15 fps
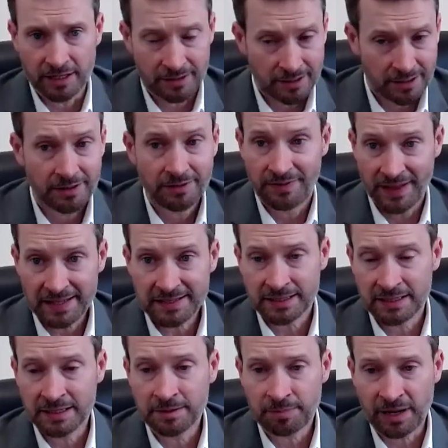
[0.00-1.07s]
right on,
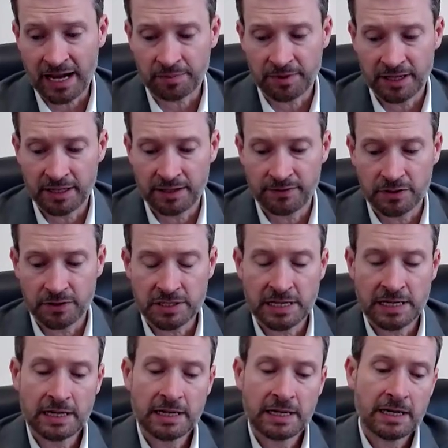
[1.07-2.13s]
that's going to impact
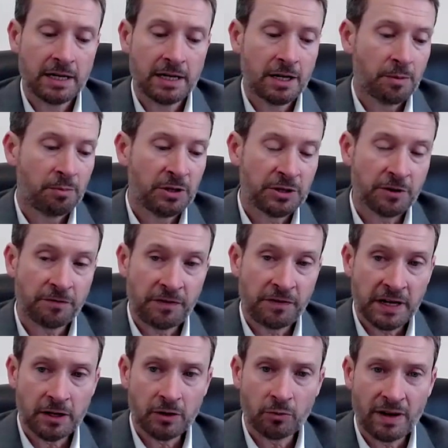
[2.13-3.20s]
behaviors. But the
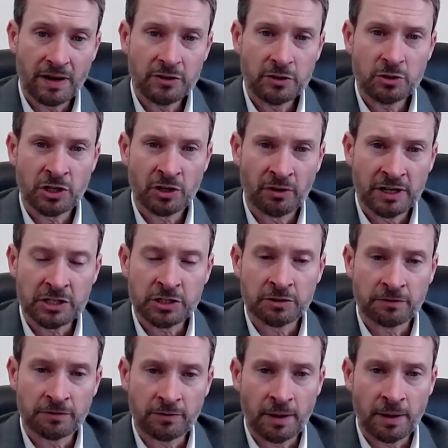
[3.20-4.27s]
fare revenue
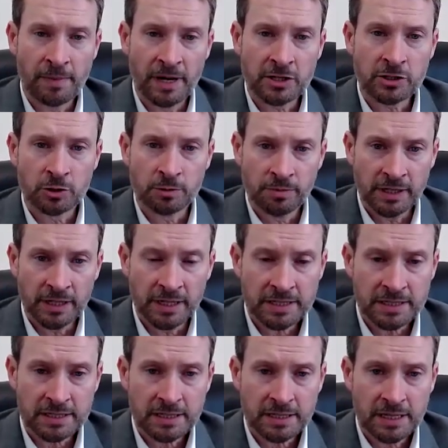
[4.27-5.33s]
generation from Metro
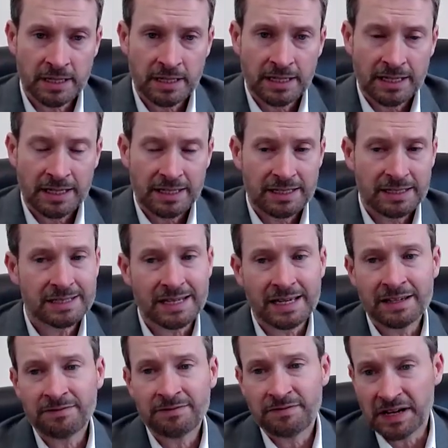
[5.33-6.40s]
Bus
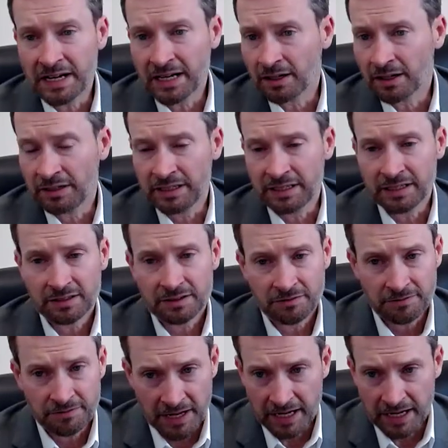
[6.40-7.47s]
is a very,
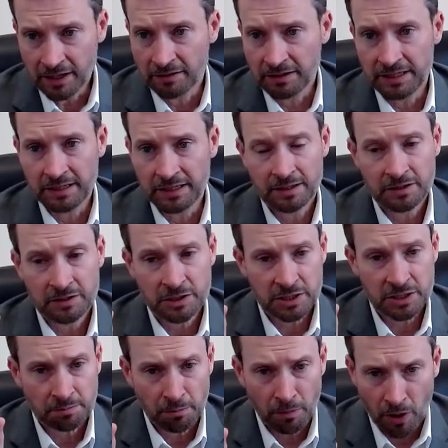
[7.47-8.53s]
very
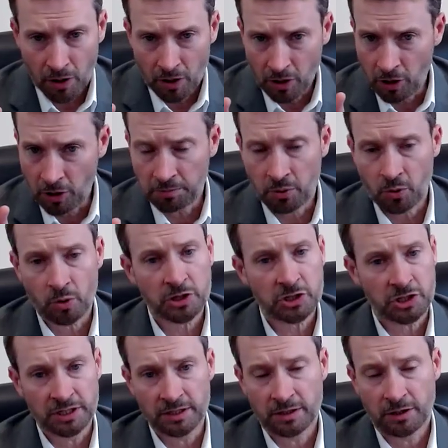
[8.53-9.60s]
small
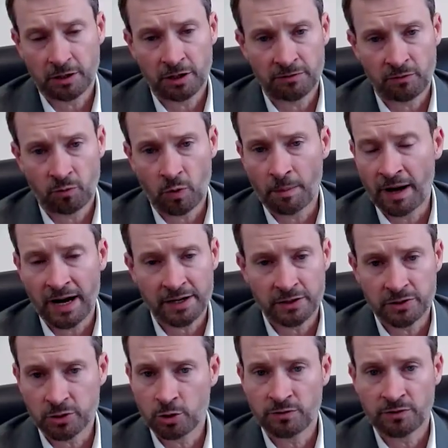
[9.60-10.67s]
portion of
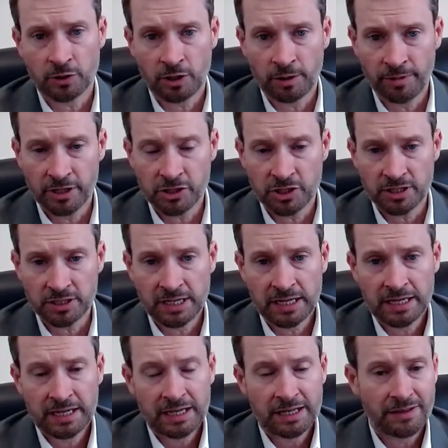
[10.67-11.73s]
WMATA's overall
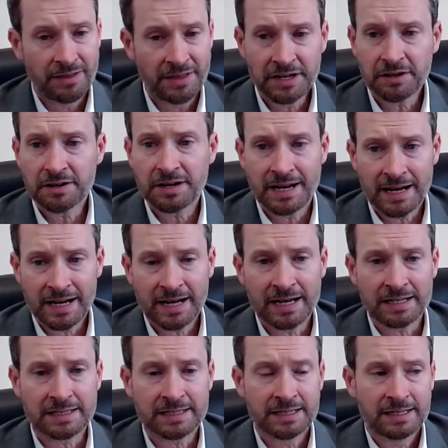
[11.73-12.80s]
budget. They're
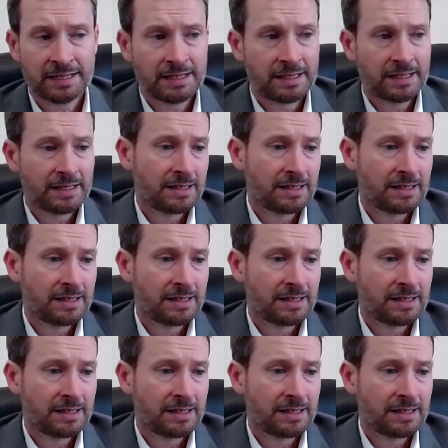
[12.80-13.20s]
not